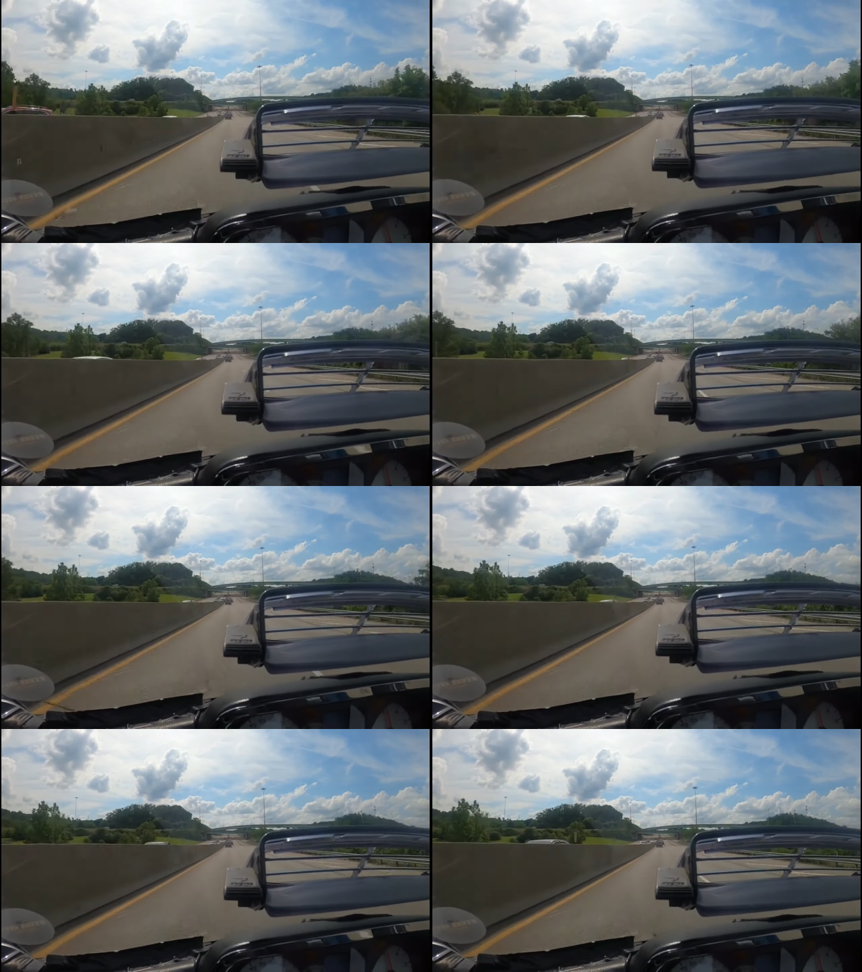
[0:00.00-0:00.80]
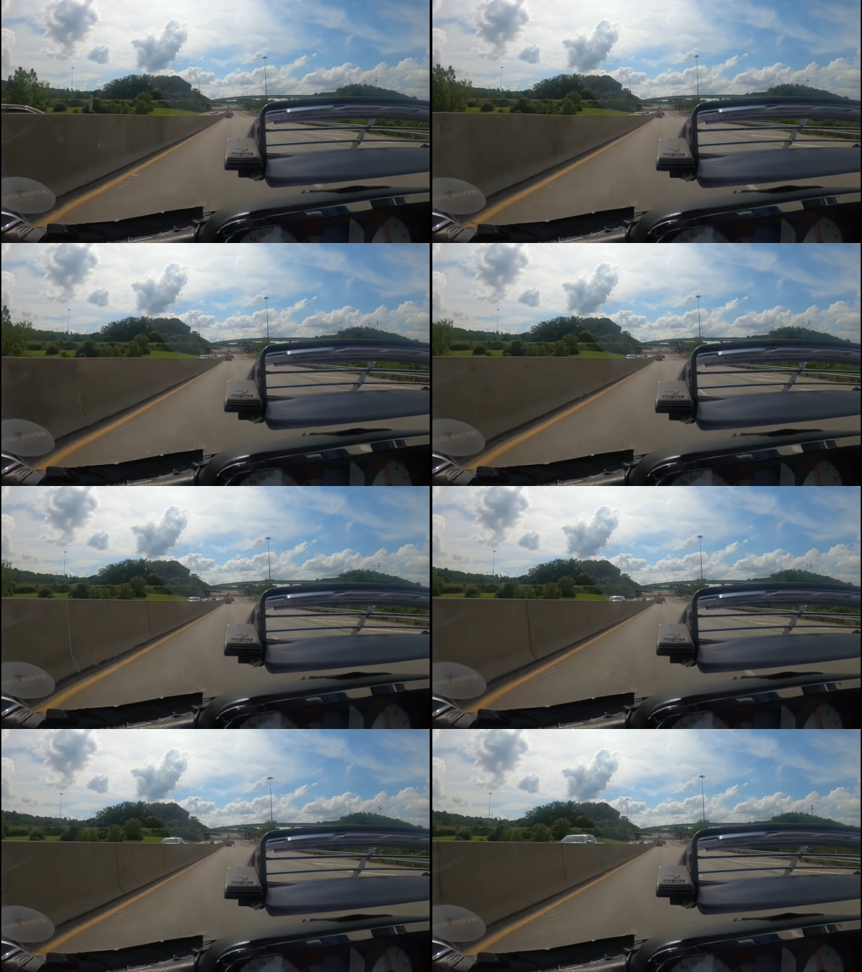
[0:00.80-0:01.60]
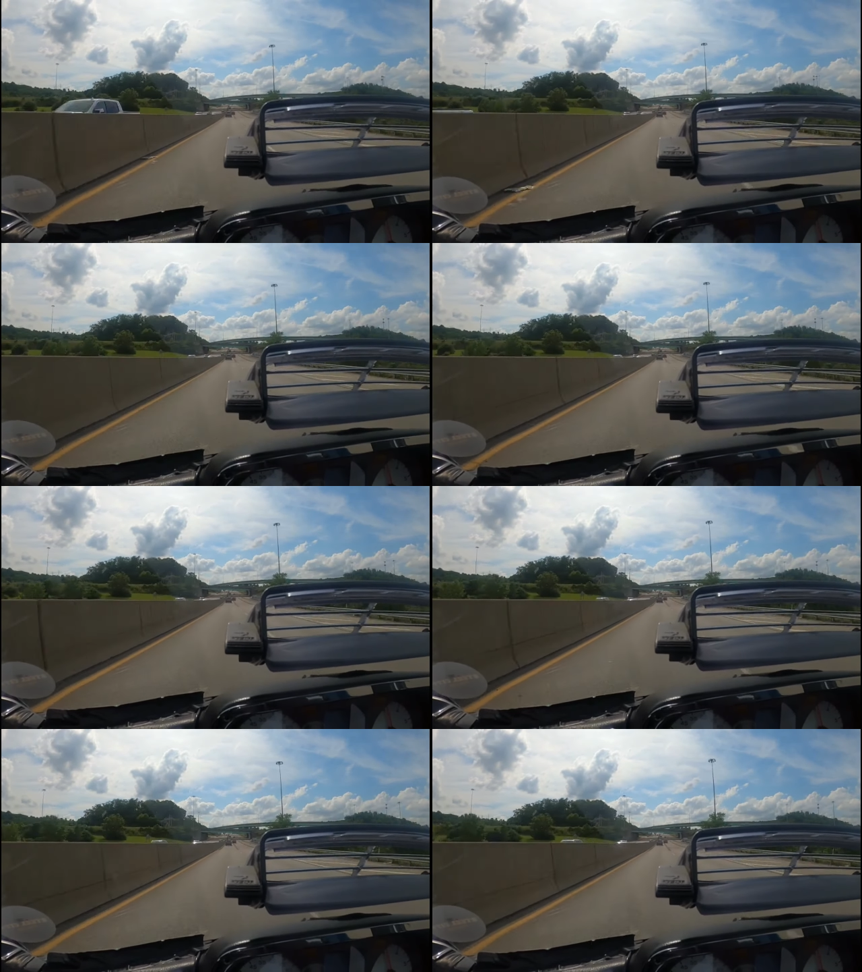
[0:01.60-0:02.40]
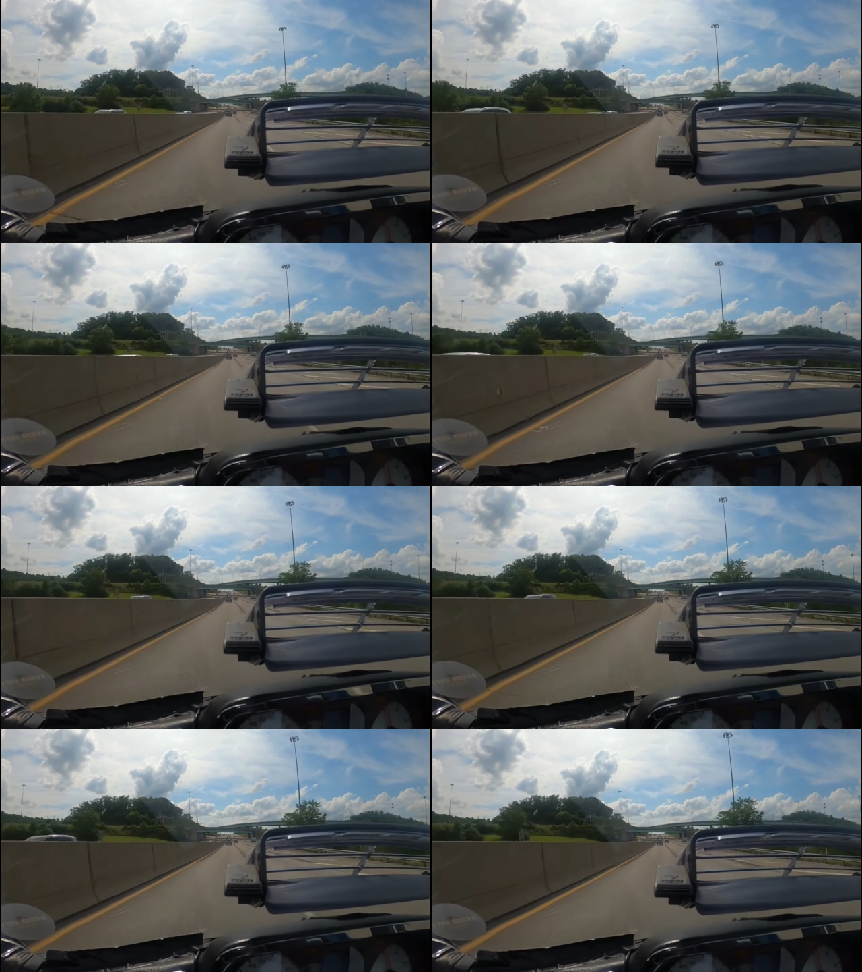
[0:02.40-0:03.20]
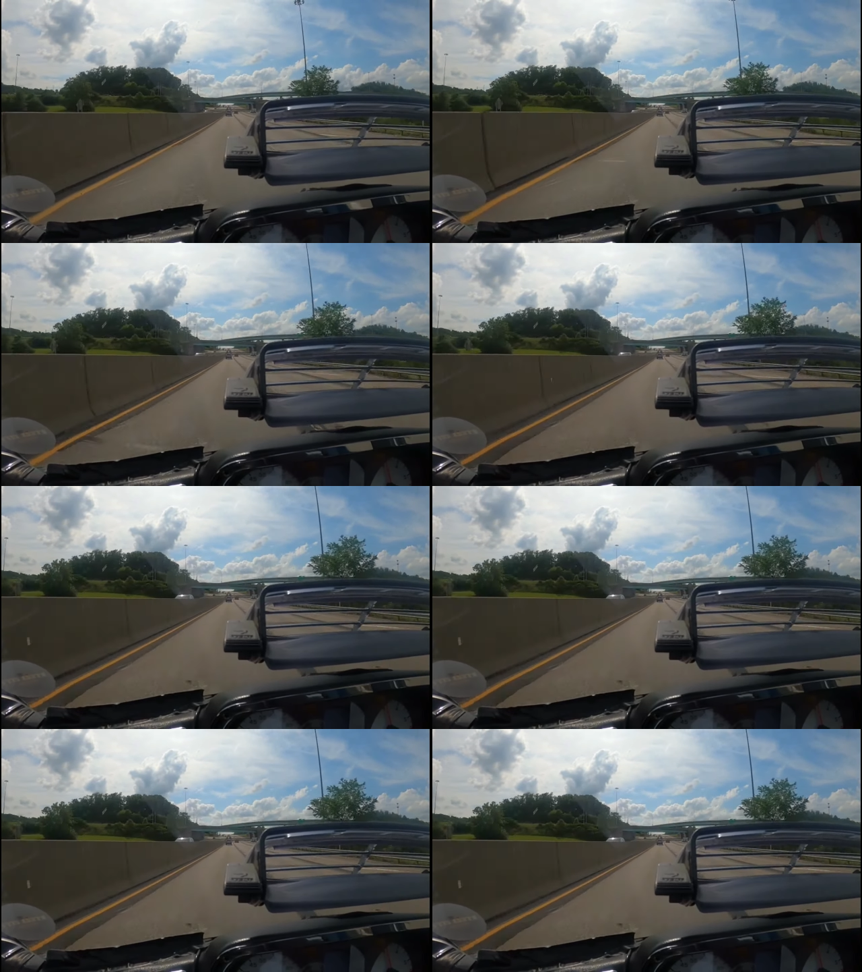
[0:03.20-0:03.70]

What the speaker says: [unreadable: no face in view]